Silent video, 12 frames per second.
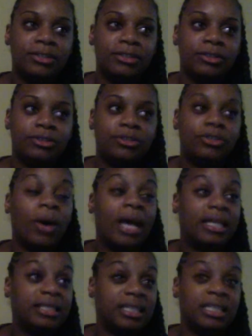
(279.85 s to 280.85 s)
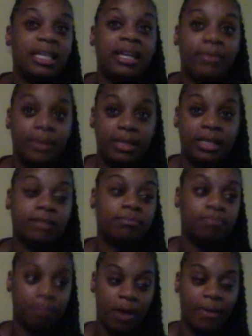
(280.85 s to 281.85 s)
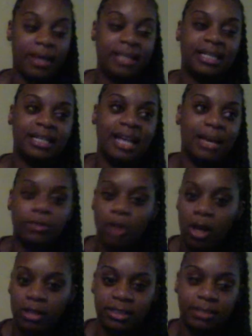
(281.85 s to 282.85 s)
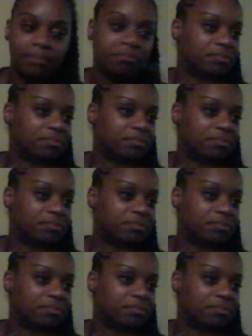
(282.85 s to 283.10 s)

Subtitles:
So I did leave. We did part ways that night. It was awesome.